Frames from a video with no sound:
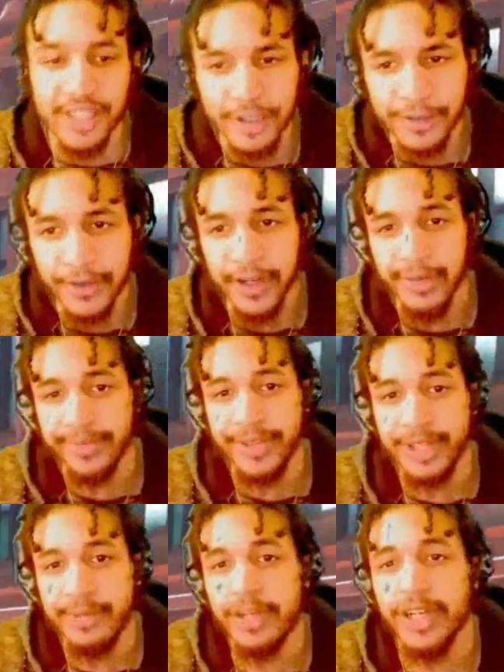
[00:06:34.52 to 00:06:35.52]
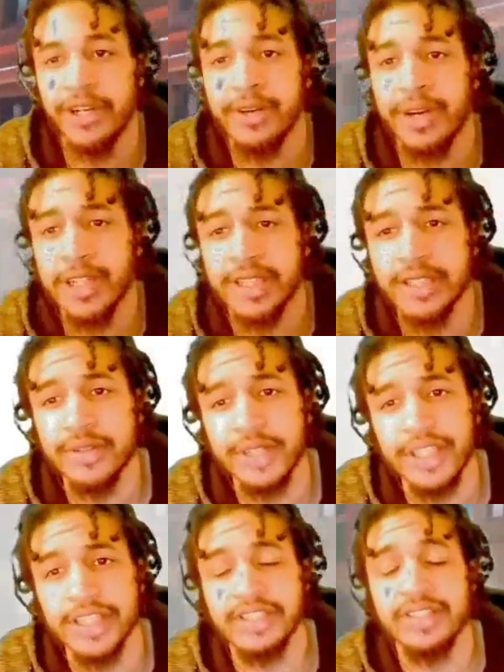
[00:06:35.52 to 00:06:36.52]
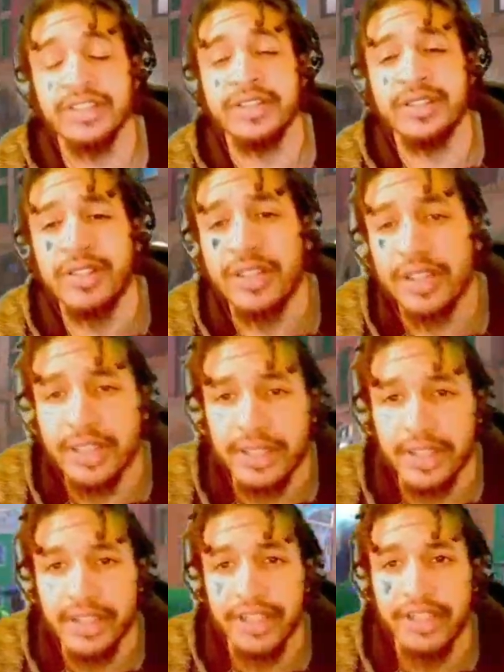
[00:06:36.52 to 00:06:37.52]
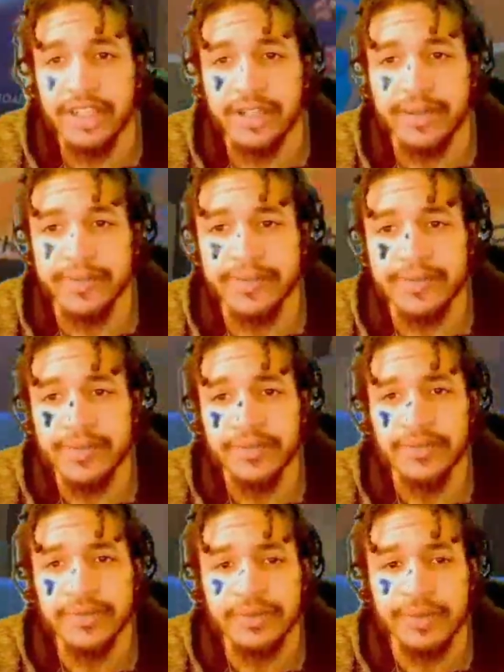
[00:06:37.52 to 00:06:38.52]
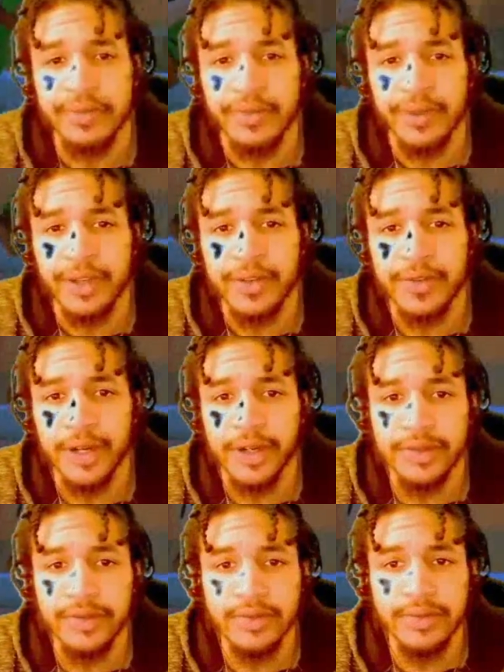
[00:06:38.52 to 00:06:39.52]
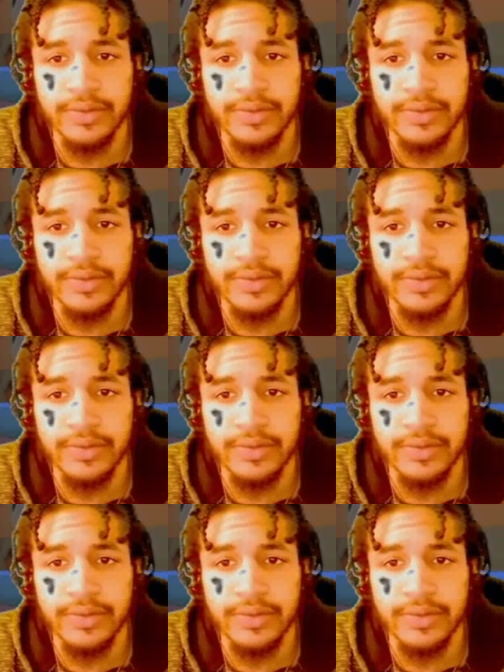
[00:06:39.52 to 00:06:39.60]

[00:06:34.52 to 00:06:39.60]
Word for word: from the Mario Kart Tour. This is on um, phone,